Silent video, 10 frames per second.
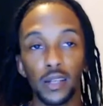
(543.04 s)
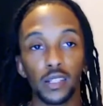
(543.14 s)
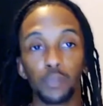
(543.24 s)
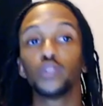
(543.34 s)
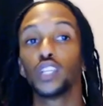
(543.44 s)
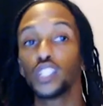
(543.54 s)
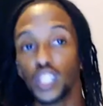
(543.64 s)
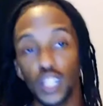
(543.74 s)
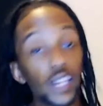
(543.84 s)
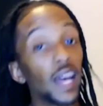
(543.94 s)
It's a
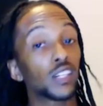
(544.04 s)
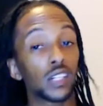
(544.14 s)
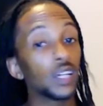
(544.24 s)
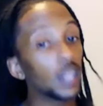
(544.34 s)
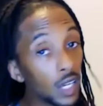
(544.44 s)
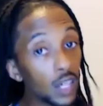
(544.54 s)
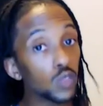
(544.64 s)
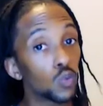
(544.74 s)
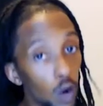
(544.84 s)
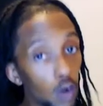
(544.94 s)
position. It actually
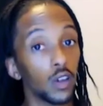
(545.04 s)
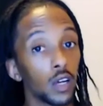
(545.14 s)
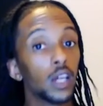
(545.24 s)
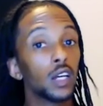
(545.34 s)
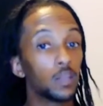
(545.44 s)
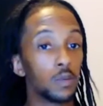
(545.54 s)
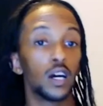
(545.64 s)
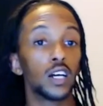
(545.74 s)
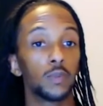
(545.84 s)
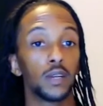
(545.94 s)
is work to be
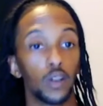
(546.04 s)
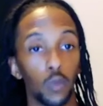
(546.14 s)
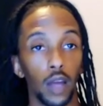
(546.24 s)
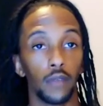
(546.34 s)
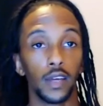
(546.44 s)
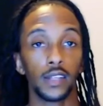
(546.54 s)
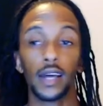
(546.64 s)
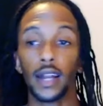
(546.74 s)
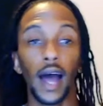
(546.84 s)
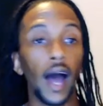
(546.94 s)
a husband and a wife. It's
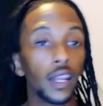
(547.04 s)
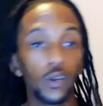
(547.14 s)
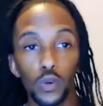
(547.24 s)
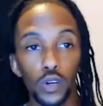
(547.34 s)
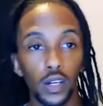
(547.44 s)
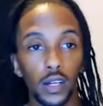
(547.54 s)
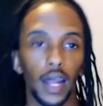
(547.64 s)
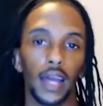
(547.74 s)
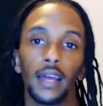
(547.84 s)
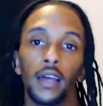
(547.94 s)
not Hollywood,
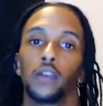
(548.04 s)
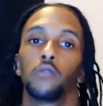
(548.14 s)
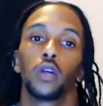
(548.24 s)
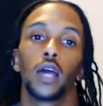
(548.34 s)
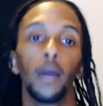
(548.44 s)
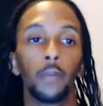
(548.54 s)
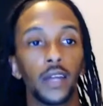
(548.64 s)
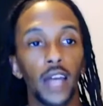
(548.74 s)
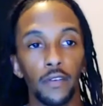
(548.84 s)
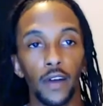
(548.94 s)
like
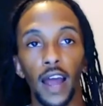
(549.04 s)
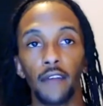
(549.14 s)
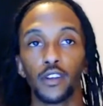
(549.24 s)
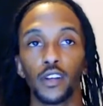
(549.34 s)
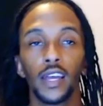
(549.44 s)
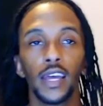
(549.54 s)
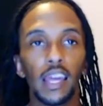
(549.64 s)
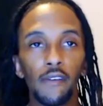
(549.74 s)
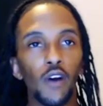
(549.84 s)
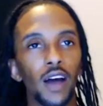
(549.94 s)
happily ever after. And
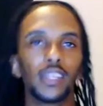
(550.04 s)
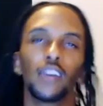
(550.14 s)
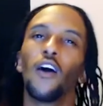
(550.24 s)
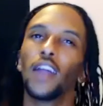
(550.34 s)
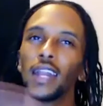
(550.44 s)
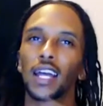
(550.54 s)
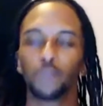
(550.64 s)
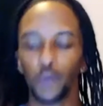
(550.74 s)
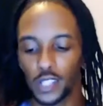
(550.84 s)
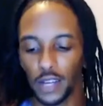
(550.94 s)
even though I said all that nice
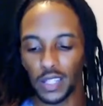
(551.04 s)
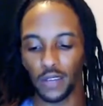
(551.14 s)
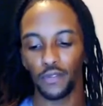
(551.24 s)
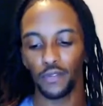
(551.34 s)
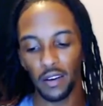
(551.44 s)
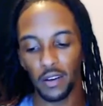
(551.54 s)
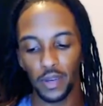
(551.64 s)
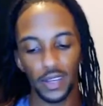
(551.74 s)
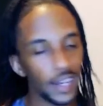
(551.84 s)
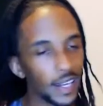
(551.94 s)
pretty stuff at the very
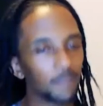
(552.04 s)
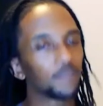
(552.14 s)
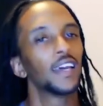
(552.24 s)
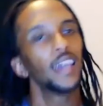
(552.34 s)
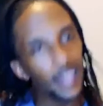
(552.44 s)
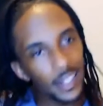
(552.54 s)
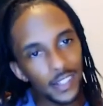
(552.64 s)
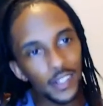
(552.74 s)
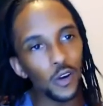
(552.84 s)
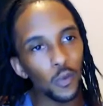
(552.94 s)
beginning, it's
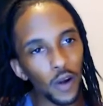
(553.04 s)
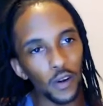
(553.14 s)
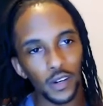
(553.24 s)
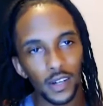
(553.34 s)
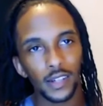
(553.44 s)
still work